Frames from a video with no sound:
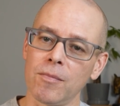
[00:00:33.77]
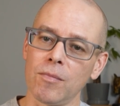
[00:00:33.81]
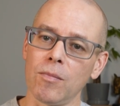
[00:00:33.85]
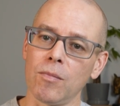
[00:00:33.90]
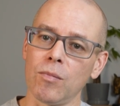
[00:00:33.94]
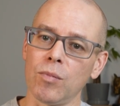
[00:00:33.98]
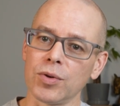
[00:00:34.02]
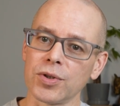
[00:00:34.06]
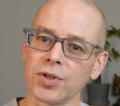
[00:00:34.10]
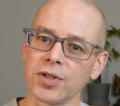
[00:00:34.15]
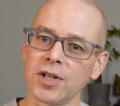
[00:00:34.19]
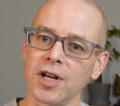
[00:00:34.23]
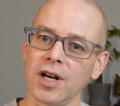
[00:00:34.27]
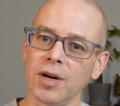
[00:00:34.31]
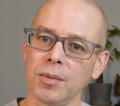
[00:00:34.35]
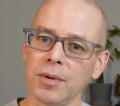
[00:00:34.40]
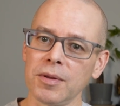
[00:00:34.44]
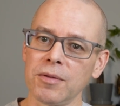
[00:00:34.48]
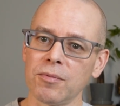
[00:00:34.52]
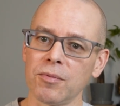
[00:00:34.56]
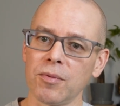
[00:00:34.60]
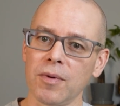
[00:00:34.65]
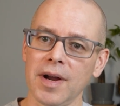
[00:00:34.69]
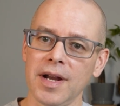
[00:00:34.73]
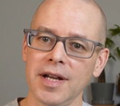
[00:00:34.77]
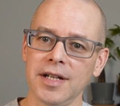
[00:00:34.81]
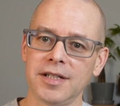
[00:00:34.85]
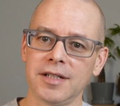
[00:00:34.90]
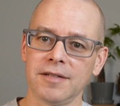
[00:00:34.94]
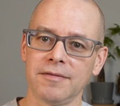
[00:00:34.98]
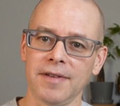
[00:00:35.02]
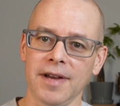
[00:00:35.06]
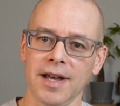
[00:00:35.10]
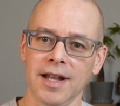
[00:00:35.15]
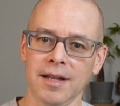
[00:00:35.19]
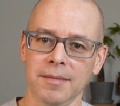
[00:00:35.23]
We'll start with Rage
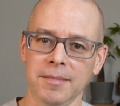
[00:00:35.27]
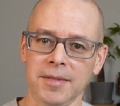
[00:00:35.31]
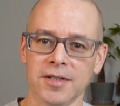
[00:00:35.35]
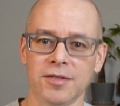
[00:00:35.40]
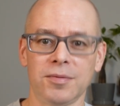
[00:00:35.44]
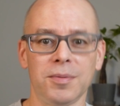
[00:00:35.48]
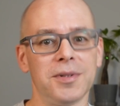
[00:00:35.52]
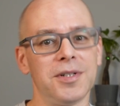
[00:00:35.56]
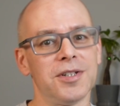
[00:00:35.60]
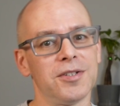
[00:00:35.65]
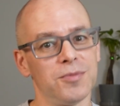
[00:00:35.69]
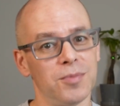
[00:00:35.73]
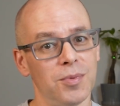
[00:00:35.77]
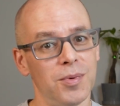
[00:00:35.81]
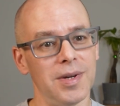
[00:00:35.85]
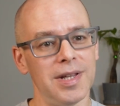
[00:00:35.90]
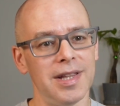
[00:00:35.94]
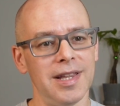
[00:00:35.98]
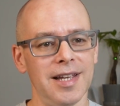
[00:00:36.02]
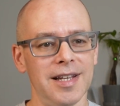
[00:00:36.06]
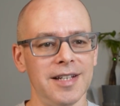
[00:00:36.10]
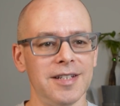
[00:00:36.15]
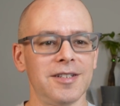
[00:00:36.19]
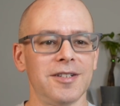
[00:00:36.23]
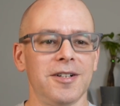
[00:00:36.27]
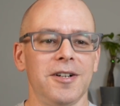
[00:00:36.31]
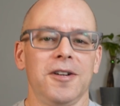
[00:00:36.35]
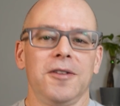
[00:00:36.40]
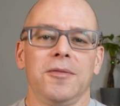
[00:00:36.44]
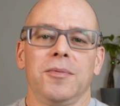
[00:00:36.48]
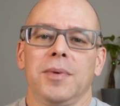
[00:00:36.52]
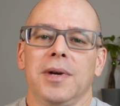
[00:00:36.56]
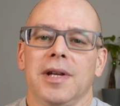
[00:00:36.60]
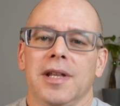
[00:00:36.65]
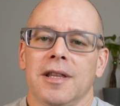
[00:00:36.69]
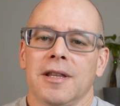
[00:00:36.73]
of Elements, which is what they
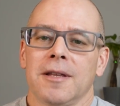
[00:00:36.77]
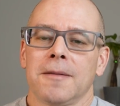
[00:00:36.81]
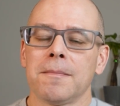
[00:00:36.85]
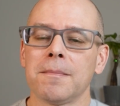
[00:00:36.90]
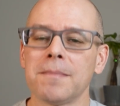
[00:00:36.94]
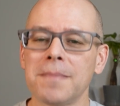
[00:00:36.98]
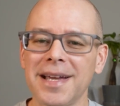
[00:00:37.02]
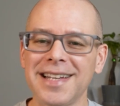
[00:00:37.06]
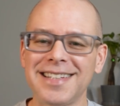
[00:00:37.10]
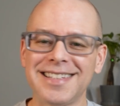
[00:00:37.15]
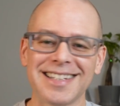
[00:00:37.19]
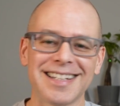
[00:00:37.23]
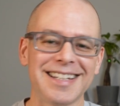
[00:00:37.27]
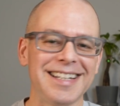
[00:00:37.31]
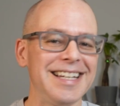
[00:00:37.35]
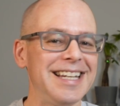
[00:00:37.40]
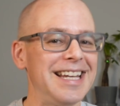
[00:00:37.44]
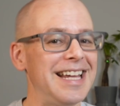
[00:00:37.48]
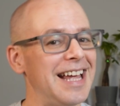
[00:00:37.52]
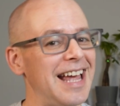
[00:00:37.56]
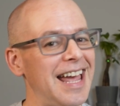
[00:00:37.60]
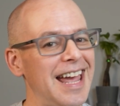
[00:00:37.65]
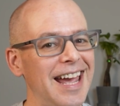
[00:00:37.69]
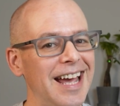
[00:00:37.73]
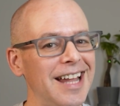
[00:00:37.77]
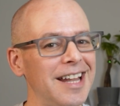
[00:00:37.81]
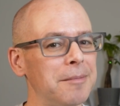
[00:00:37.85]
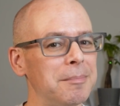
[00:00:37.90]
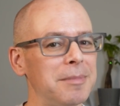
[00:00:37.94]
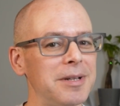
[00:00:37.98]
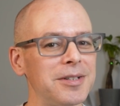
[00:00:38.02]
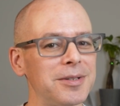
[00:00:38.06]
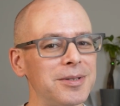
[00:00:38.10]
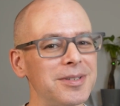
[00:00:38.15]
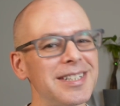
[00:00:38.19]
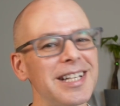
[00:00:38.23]
started with. Basically,
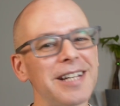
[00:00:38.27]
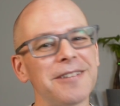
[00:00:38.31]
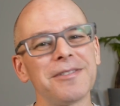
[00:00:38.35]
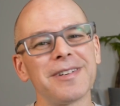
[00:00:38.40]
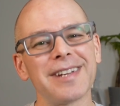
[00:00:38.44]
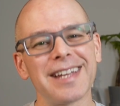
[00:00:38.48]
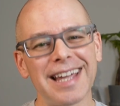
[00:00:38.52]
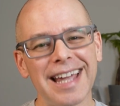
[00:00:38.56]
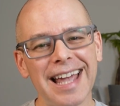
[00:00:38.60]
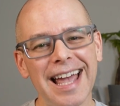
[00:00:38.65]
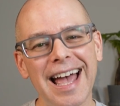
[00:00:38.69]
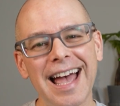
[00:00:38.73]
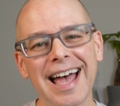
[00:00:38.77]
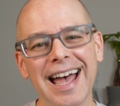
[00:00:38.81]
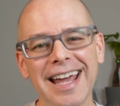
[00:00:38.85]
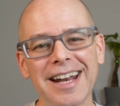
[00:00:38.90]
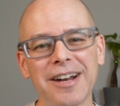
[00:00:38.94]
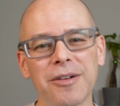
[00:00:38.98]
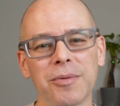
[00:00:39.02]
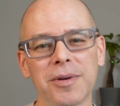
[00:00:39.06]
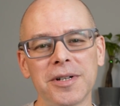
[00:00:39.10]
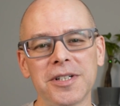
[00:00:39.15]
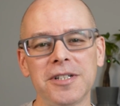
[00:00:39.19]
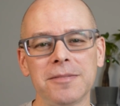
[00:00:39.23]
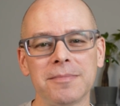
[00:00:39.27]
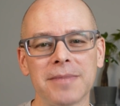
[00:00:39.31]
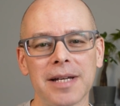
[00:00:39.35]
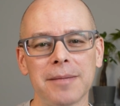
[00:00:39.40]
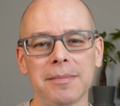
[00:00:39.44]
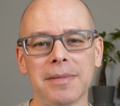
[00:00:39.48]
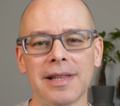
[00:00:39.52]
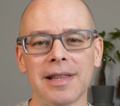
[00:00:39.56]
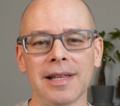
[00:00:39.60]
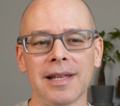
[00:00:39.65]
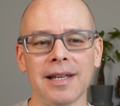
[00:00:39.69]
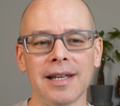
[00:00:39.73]
elemental stuff, kind of what you might
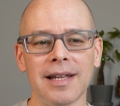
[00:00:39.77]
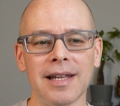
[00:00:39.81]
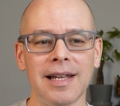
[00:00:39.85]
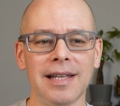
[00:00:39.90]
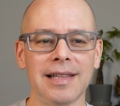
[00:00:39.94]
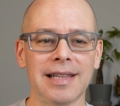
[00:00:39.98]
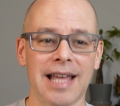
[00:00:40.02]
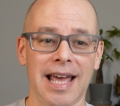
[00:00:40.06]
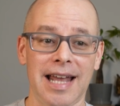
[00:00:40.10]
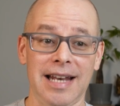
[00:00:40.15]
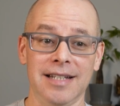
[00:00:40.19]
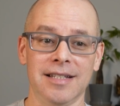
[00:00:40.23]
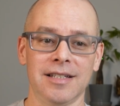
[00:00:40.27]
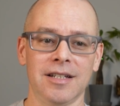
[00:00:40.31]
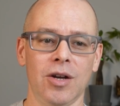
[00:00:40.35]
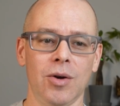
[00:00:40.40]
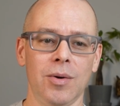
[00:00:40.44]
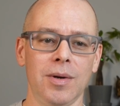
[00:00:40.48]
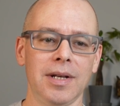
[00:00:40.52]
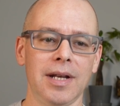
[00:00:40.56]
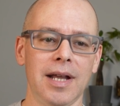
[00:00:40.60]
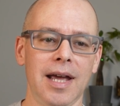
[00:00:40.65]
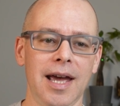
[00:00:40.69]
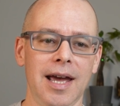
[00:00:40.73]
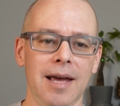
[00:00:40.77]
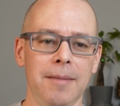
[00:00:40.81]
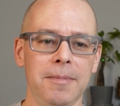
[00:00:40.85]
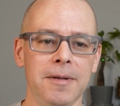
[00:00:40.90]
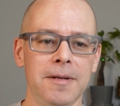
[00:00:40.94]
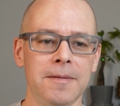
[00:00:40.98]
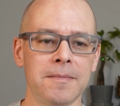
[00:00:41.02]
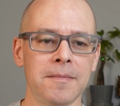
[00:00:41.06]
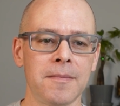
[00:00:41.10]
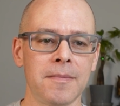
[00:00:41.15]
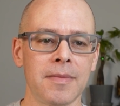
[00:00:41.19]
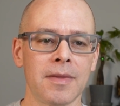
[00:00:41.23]
be thinking that is going to
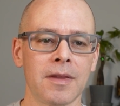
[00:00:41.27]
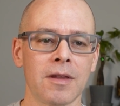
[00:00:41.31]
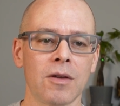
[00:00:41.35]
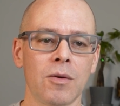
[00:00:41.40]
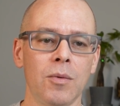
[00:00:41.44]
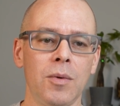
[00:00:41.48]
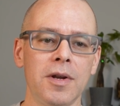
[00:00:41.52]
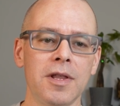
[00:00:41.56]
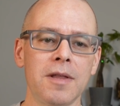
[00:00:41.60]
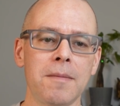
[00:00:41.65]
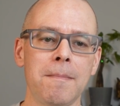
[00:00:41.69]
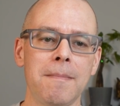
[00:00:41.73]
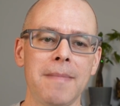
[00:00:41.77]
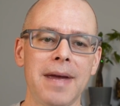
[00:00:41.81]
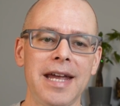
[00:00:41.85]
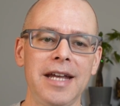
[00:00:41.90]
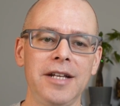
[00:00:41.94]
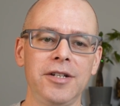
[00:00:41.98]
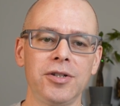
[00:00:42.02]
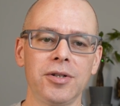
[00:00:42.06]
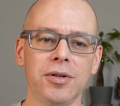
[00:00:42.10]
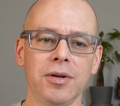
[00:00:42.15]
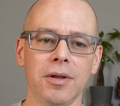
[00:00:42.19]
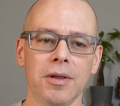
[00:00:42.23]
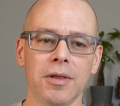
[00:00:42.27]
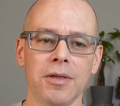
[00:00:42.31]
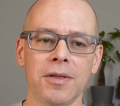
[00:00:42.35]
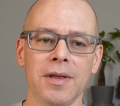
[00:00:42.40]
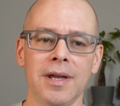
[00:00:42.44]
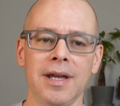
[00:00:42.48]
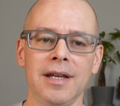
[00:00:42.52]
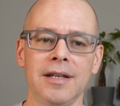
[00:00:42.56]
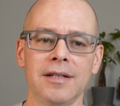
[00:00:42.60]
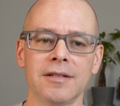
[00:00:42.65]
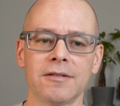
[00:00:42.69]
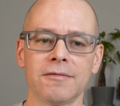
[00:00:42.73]
happen. One of the major
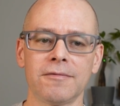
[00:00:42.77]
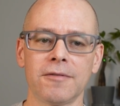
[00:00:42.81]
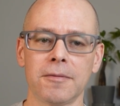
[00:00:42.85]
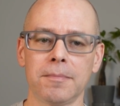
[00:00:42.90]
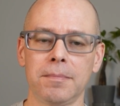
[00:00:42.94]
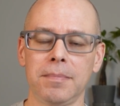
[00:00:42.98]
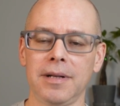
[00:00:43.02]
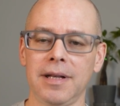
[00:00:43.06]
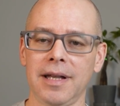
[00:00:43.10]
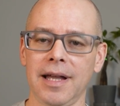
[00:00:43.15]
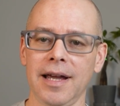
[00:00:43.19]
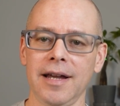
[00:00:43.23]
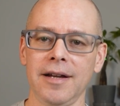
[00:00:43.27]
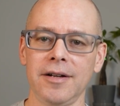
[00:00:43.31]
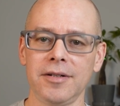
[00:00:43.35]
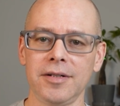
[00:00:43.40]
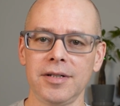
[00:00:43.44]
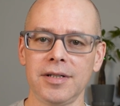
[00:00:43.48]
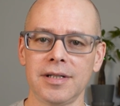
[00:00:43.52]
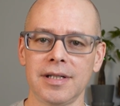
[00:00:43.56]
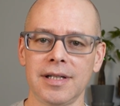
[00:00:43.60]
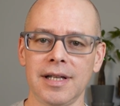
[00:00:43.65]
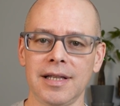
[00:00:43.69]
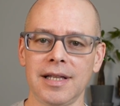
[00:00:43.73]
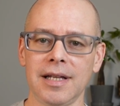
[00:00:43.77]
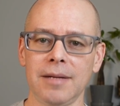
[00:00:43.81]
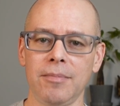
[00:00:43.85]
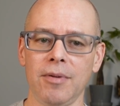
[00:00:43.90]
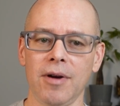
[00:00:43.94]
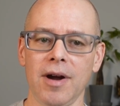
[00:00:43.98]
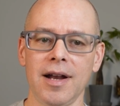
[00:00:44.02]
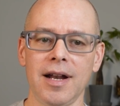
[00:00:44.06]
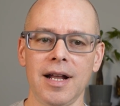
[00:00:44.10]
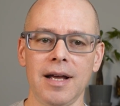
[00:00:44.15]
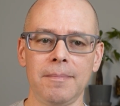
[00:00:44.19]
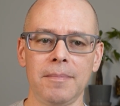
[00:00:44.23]
things for players that they
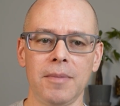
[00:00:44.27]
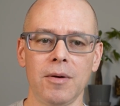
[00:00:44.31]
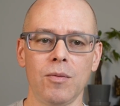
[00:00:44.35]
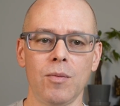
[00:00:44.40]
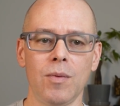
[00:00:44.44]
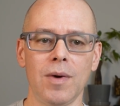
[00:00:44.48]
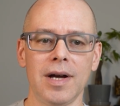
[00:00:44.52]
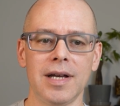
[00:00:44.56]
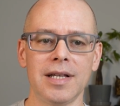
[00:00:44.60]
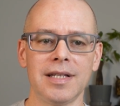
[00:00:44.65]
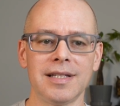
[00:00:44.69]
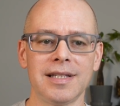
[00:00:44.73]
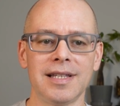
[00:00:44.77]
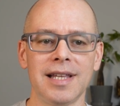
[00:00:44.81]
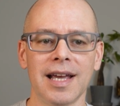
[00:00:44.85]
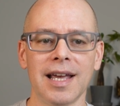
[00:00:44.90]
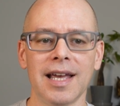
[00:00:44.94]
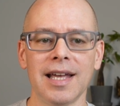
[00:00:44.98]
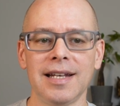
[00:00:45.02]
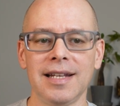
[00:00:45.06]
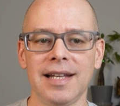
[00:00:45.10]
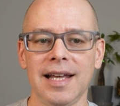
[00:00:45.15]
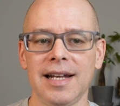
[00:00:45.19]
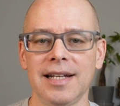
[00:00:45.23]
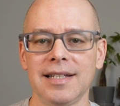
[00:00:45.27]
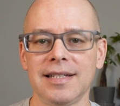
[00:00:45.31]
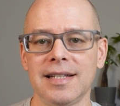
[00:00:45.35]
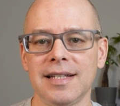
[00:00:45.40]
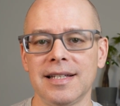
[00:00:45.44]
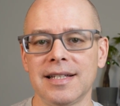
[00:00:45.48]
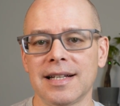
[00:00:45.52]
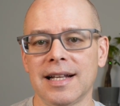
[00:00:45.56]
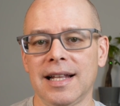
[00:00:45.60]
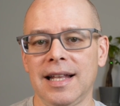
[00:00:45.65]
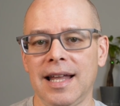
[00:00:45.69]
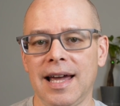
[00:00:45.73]
brought up was the
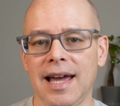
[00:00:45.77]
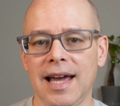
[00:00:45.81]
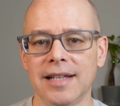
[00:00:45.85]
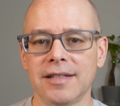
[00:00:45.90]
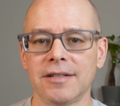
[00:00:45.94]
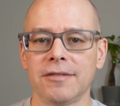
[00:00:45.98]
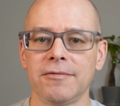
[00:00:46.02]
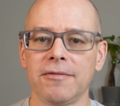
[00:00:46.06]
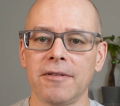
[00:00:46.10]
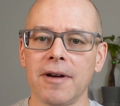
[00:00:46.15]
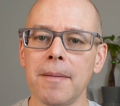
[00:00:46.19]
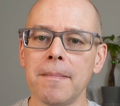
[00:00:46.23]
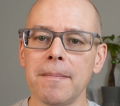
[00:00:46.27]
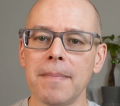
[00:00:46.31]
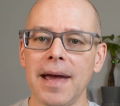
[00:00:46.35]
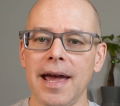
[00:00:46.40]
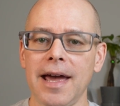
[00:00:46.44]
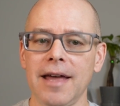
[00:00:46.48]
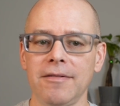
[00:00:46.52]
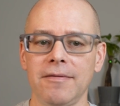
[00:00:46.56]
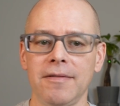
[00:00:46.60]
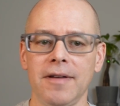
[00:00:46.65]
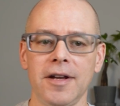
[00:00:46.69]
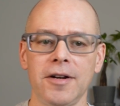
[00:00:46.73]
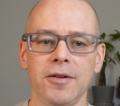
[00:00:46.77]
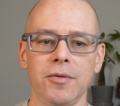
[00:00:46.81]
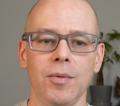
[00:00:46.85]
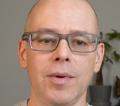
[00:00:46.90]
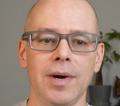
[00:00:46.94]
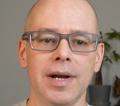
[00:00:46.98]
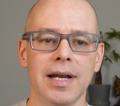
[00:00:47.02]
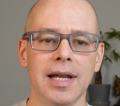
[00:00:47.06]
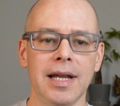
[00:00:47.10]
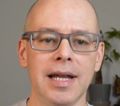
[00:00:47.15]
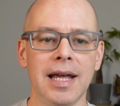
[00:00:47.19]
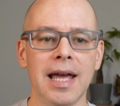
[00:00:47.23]
Kineticist class from Pathfinder
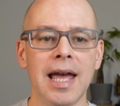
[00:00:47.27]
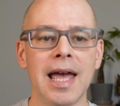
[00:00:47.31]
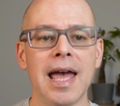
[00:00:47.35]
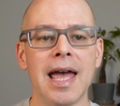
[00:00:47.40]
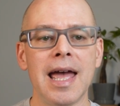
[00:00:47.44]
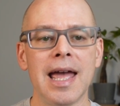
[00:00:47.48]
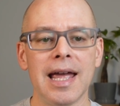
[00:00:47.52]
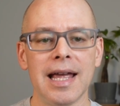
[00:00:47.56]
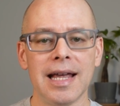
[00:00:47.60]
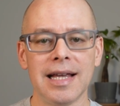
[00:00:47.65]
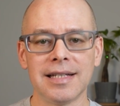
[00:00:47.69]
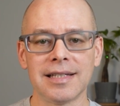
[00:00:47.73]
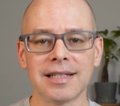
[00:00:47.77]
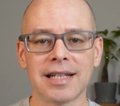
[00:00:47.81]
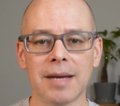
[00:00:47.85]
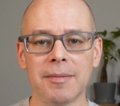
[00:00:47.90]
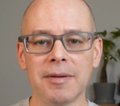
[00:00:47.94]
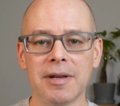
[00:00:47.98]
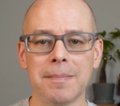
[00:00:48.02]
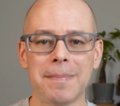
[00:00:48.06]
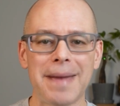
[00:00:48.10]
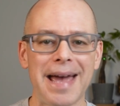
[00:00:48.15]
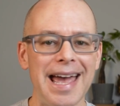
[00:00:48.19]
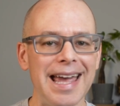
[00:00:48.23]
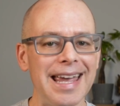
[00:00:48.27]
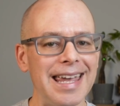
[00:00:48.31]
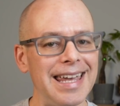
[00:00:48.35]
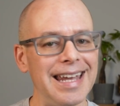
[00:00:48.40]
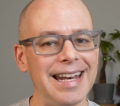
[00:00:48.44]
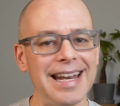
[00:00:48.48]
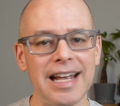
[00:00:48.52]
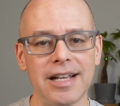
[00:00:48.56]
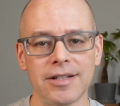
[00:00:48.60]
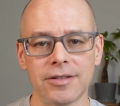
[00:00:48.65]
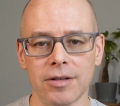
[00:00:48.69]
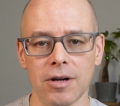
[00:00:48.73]
1E is coming back. It
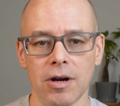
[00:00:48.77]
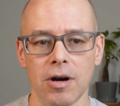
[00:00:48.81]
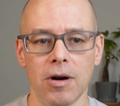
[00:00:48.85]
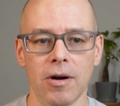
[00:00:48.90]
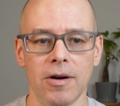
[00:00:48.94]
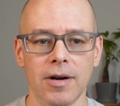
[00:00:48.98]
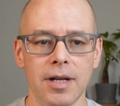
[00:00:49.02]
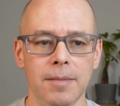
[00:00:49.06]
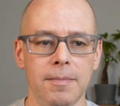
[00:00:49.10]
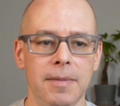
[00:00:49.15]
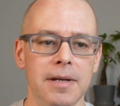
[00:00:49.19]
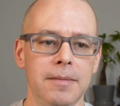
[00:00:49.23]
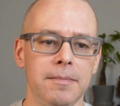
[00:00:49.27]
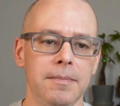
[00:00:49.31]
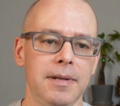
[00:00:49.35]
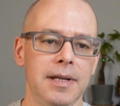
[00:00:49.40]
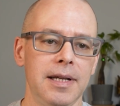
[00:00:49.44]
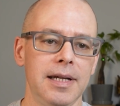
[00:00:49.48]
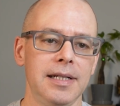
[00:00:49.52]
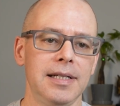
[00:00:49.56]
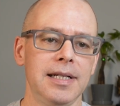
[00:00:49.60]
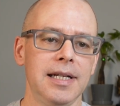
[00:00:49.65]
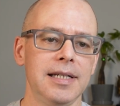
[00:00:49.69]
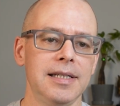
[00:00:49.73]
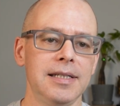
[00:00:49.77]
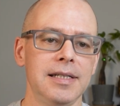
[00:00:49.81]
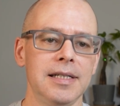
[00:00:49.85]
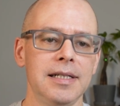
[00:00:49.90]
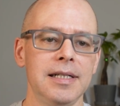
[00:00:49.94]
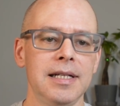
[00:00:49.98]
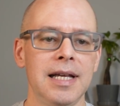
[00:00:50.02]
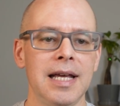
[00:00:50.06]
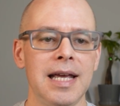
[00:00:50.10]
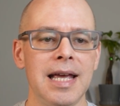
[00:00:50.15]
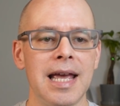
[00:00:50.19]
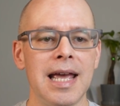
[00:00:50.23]
has already been play tested.